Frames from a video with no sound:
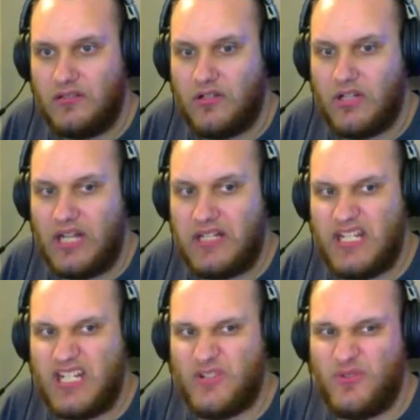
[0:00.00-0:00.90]
Good
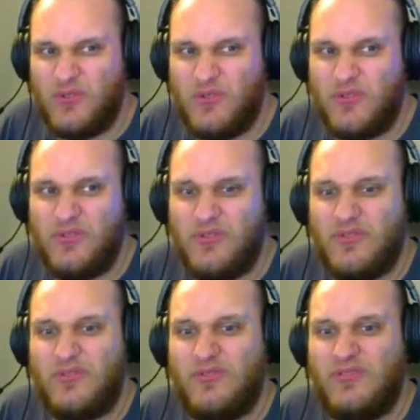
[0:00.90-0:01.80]
idea.
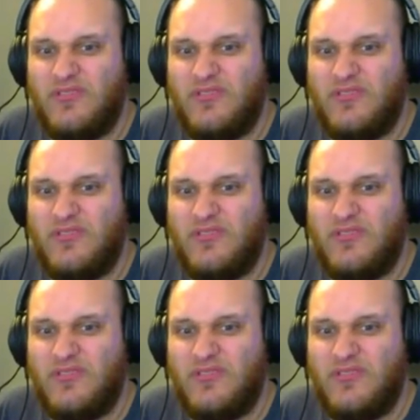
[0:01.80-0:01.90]
Ooh.